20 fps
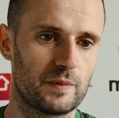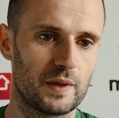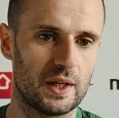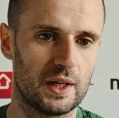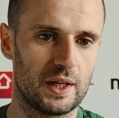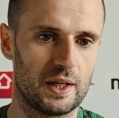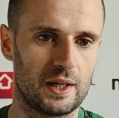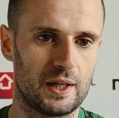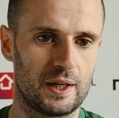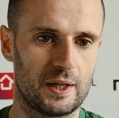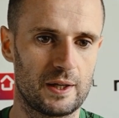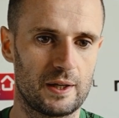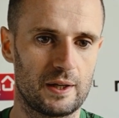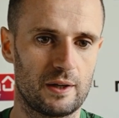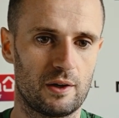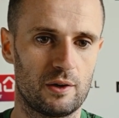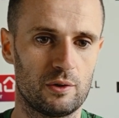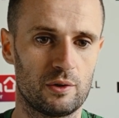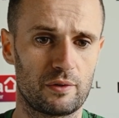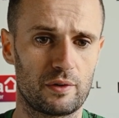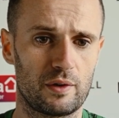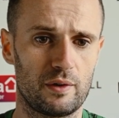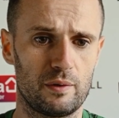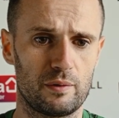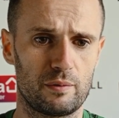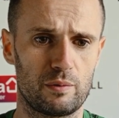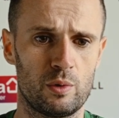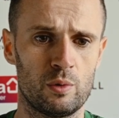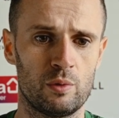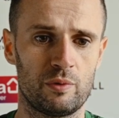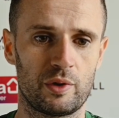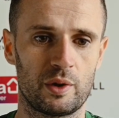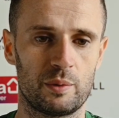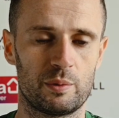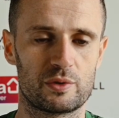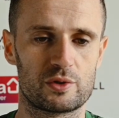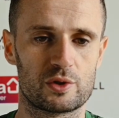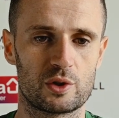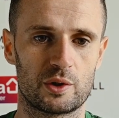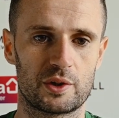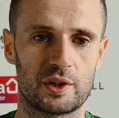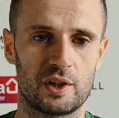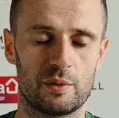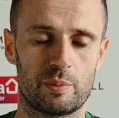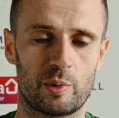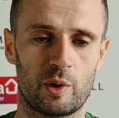hopefully we've sorted the